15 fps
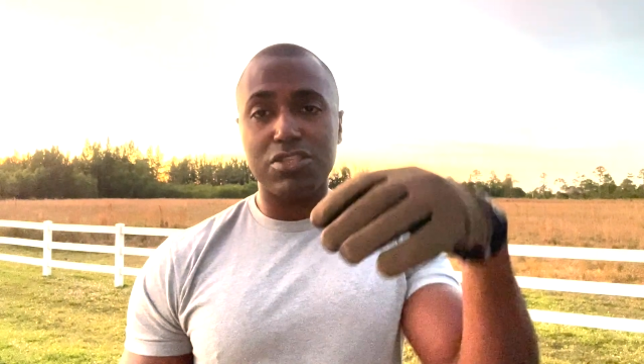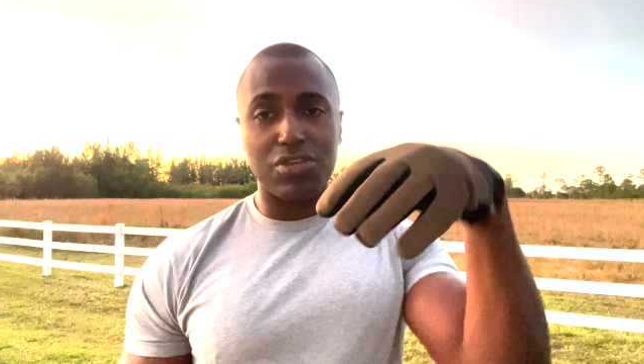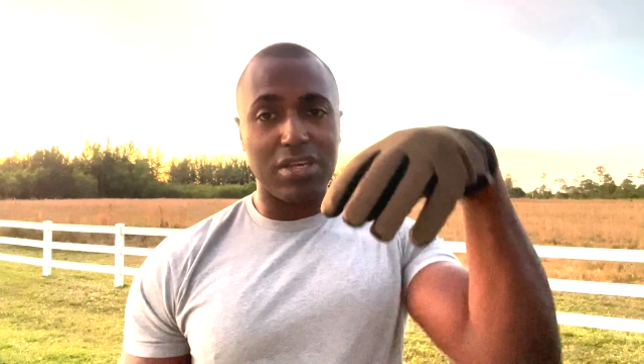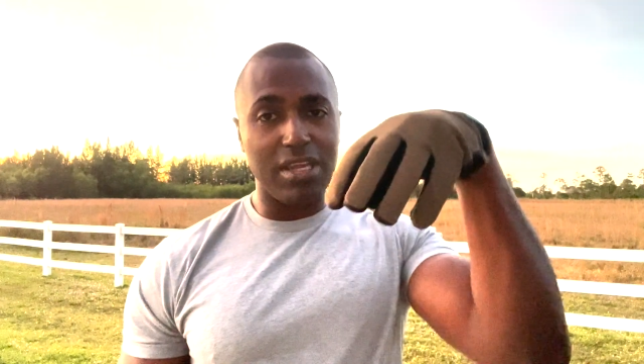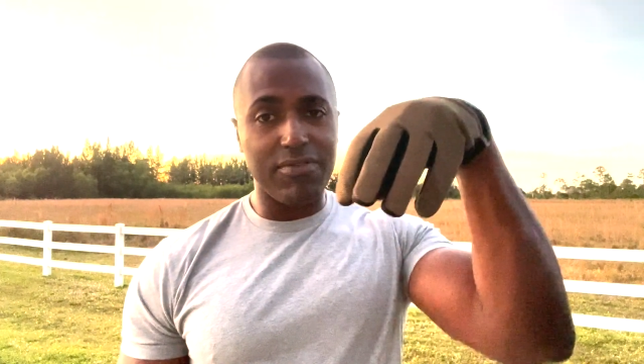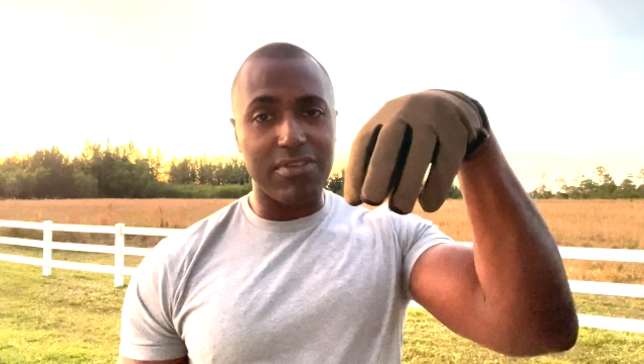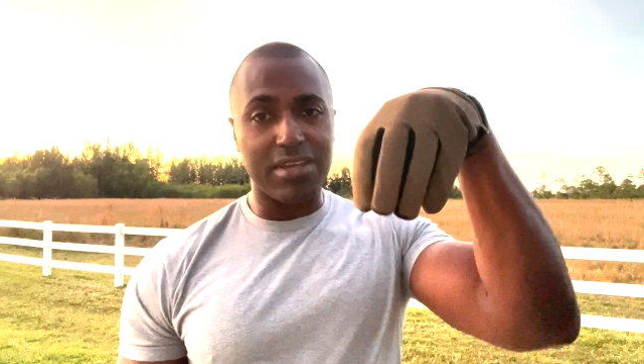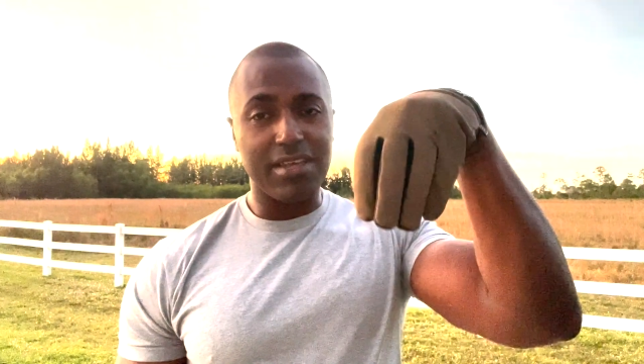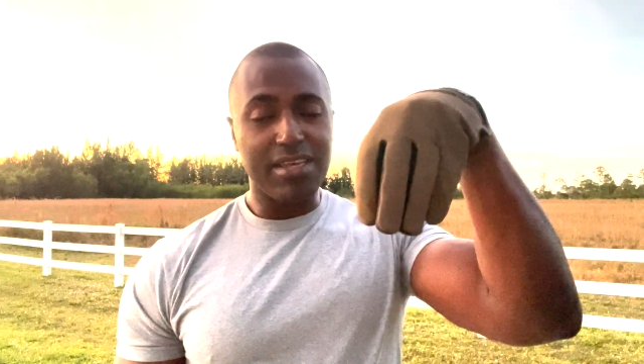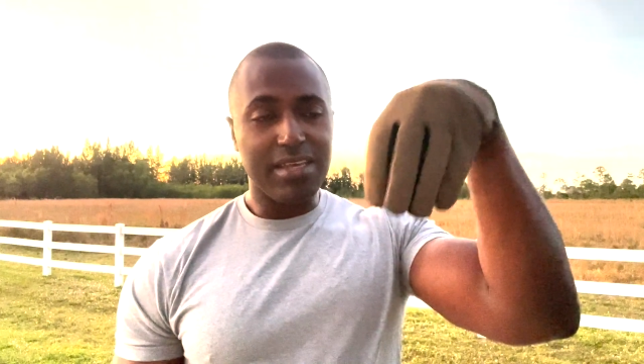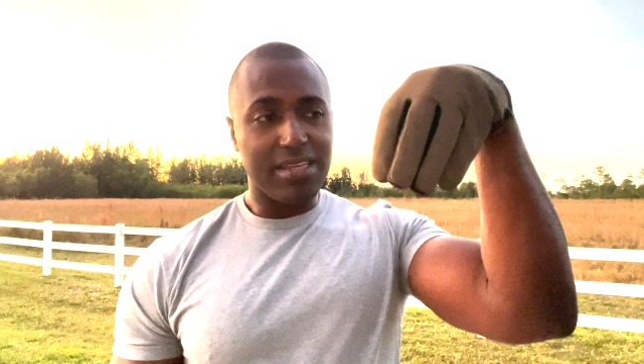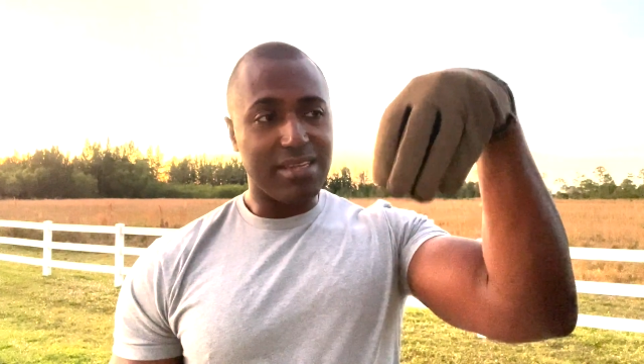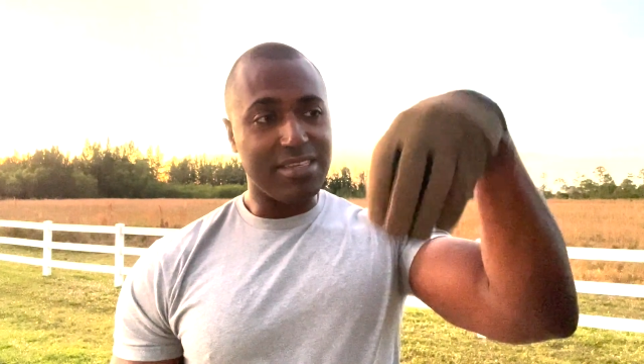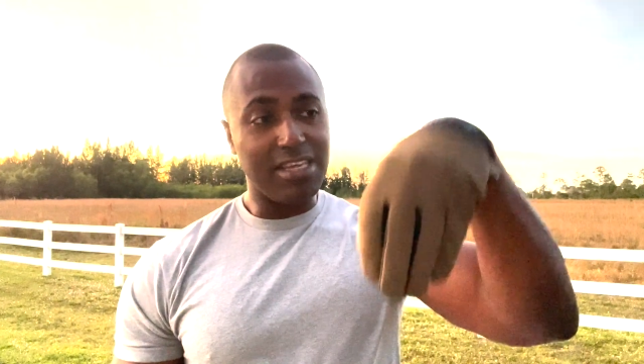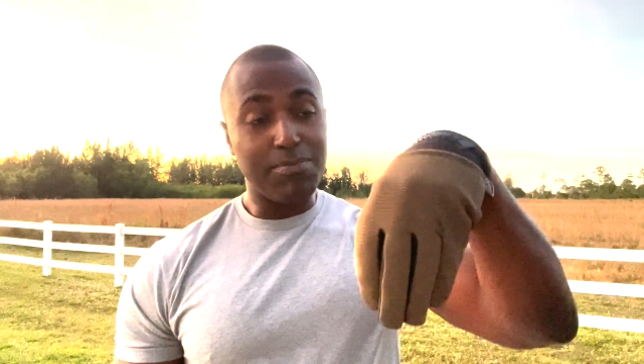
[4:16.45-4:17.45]
You could even
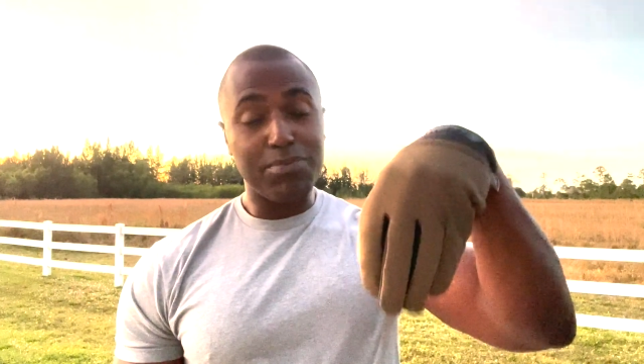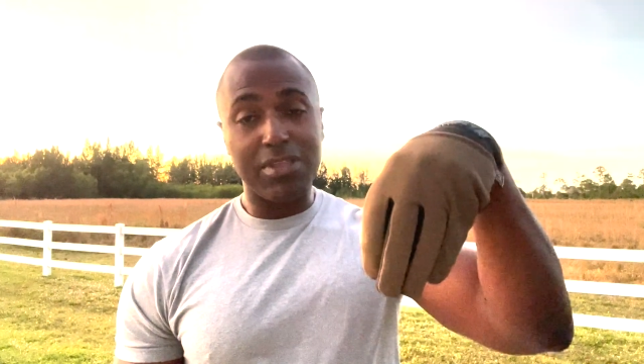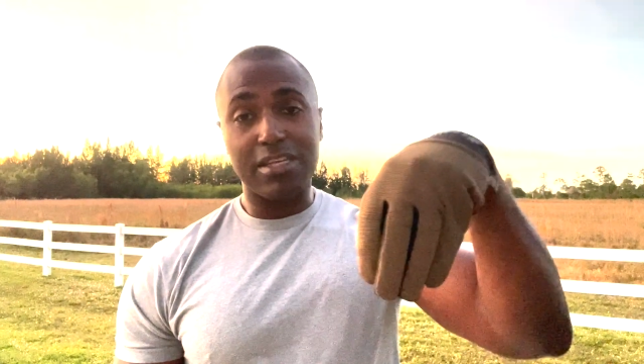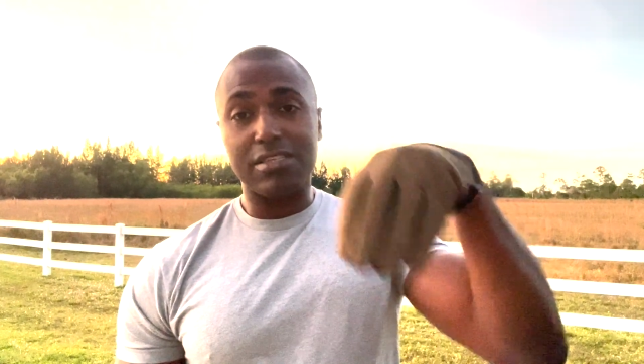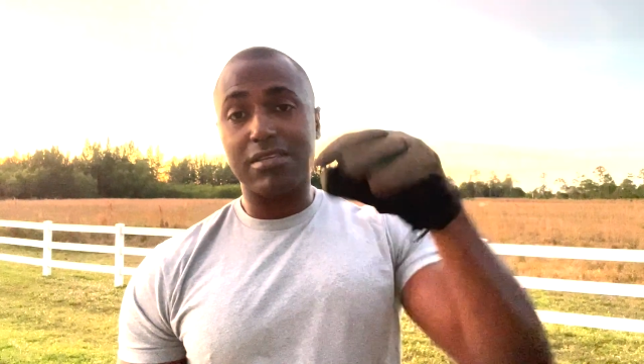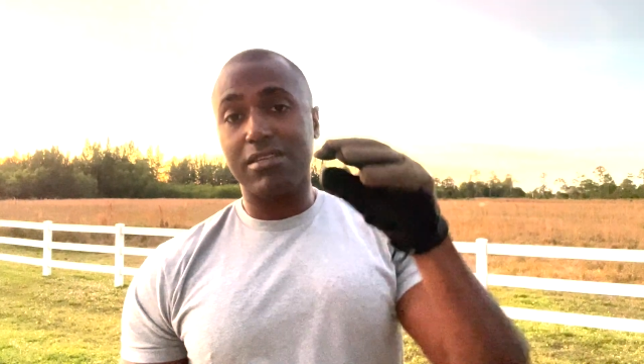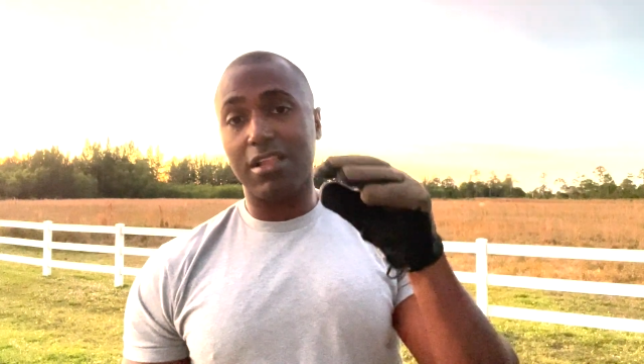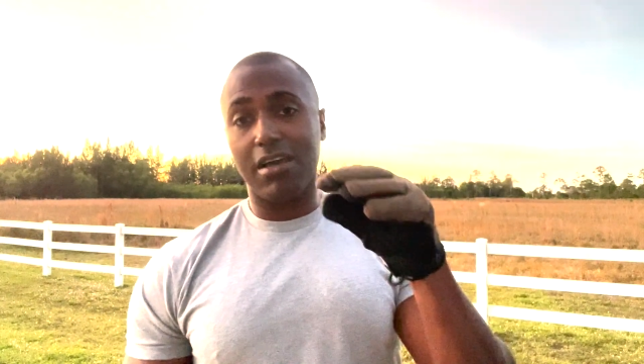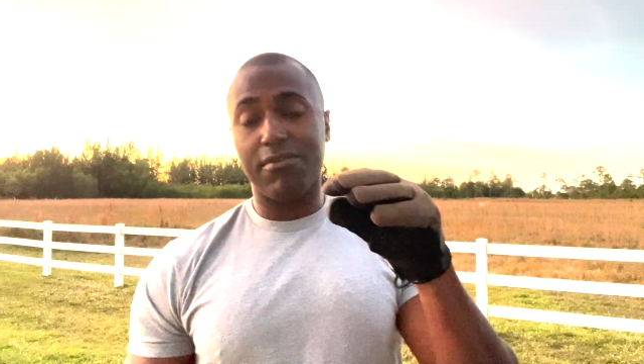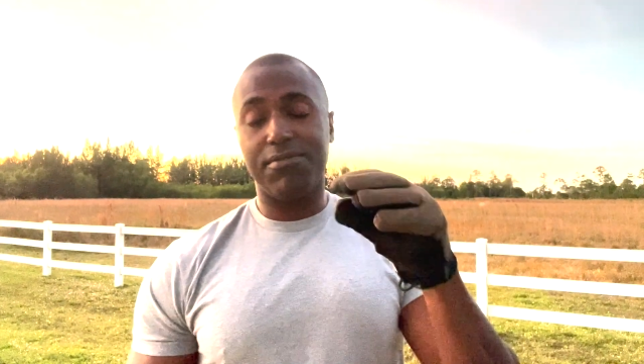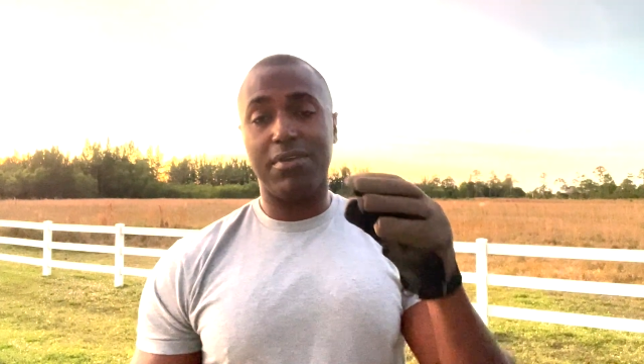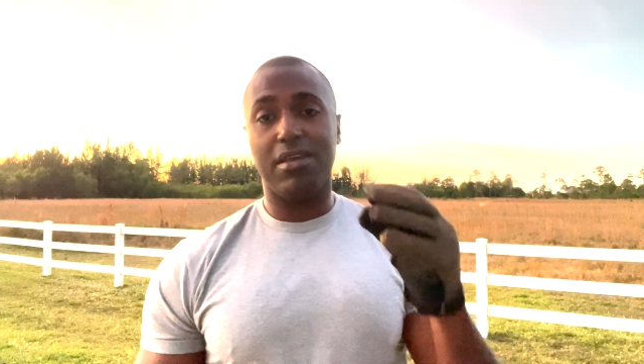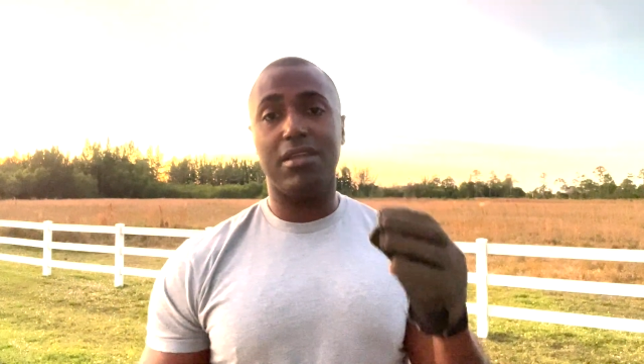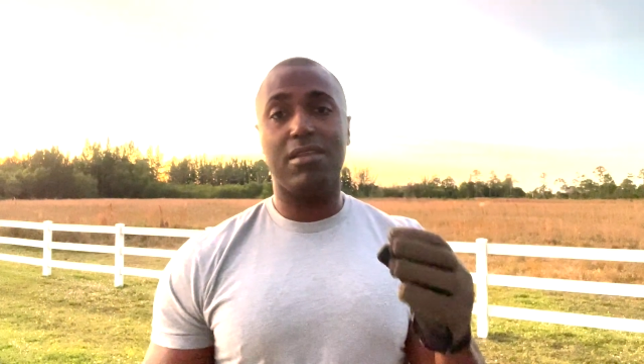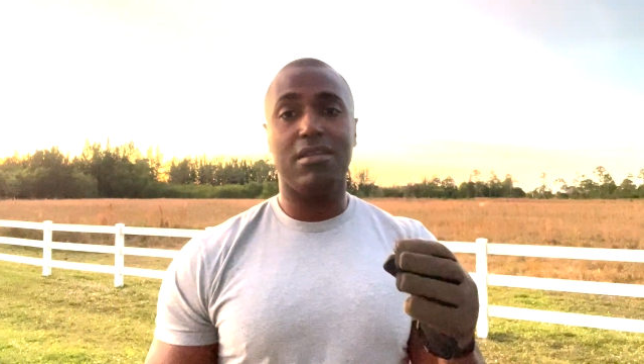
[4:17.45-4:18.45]
dip this glove
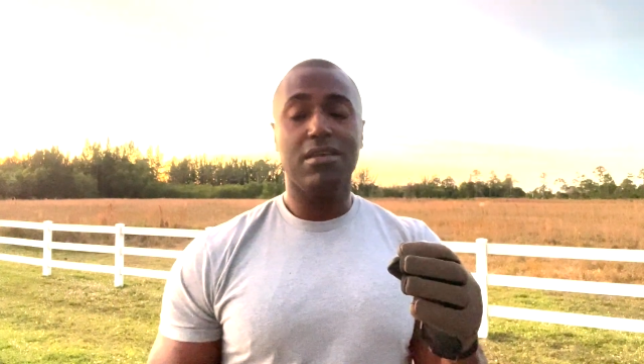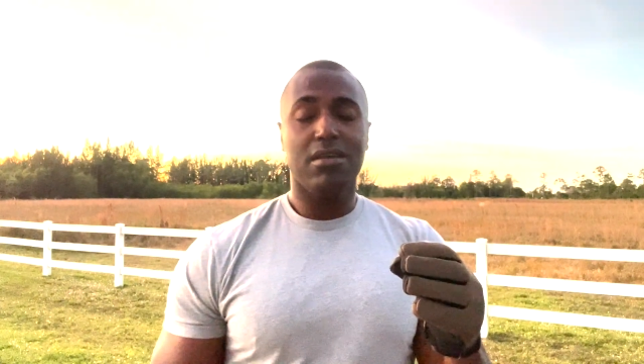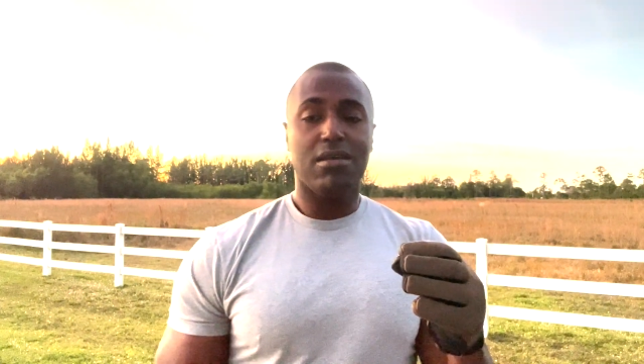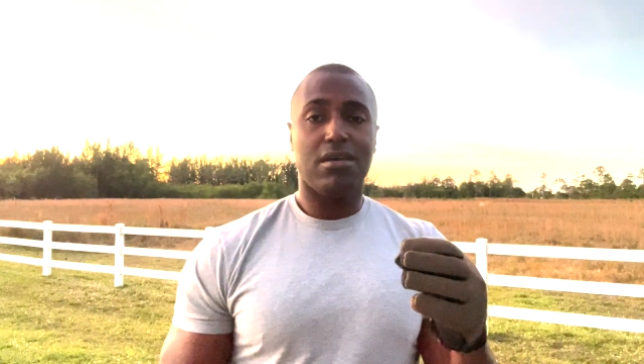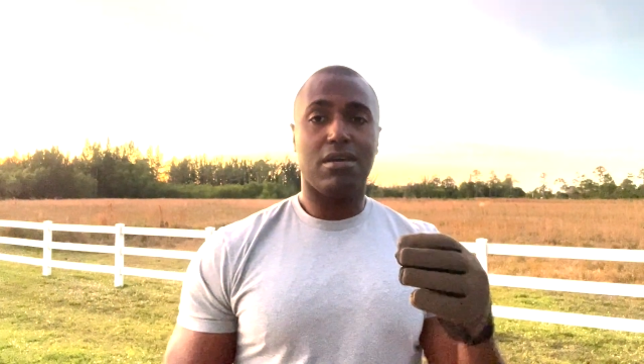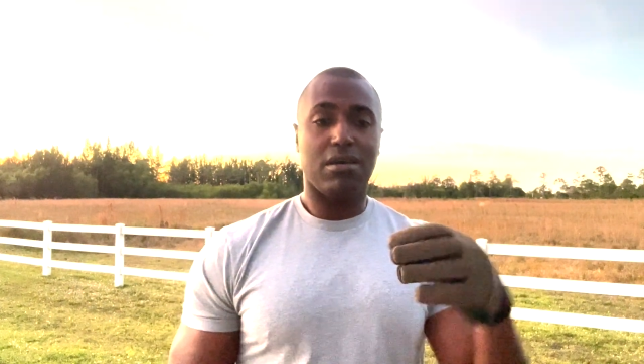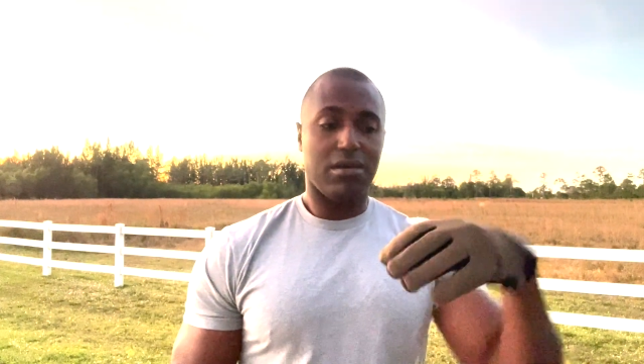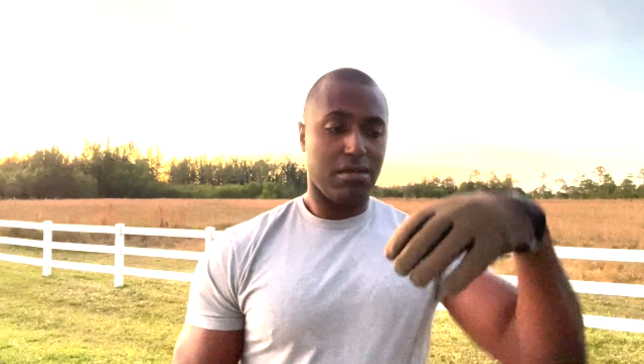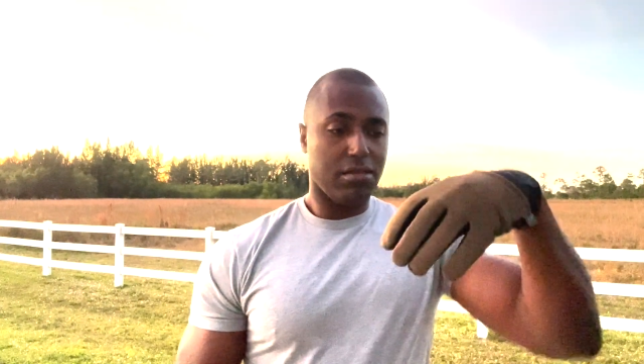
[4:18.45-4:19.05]
in uh,